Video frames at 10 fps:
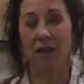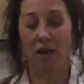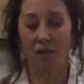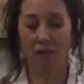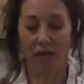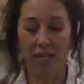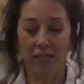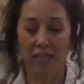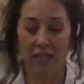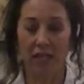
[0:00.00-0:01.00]
on
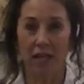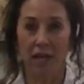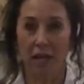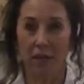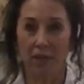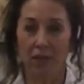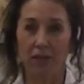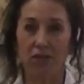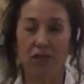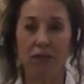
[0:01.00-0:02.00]
that. The
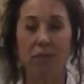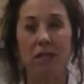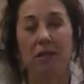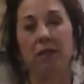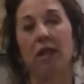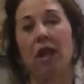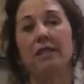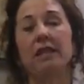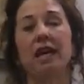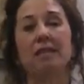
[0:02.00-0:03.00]
other thing many
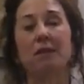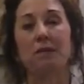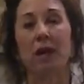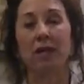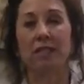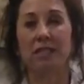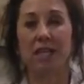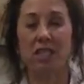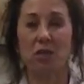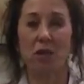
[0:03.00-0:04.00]
clients ask me about is
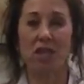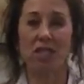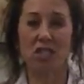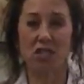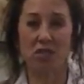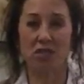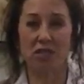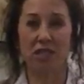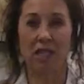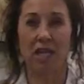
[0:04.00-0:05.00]
the HOA
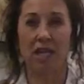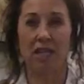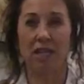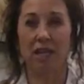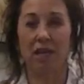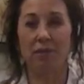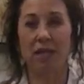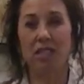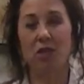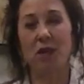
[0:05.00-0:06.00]
dues.
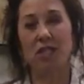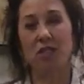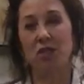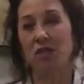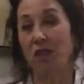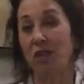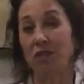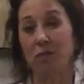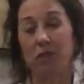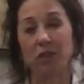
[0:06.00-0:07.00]
HOA dues varies
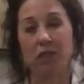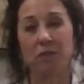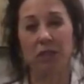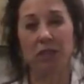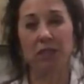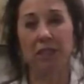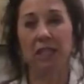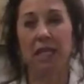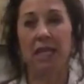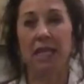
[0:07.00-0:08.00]
from building to building.
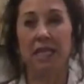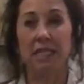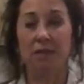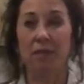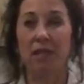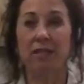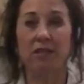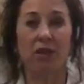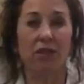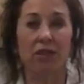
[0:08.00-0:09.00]
It depends
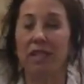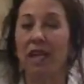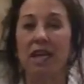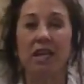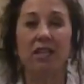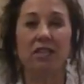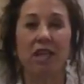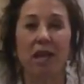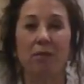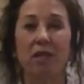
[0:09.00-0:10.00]
on the age,
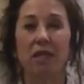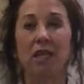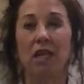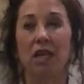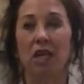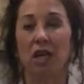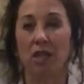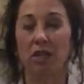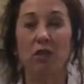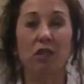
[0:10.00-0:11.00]
how many
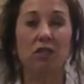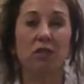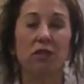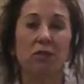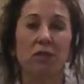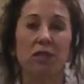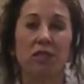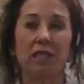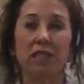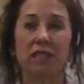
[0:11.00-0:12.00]
units are in the
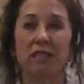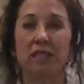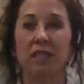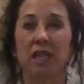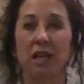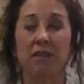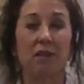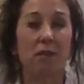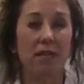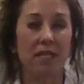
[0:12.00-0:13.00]
buildings,
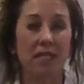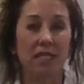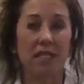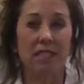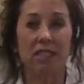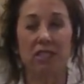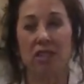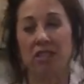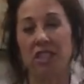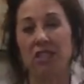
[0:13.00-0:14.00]
the amenities such as
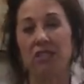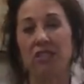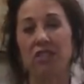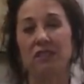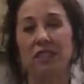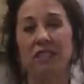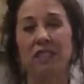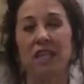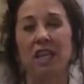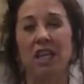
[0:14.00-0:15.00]
concierge service.
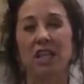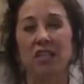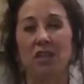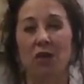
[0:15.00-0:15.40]
So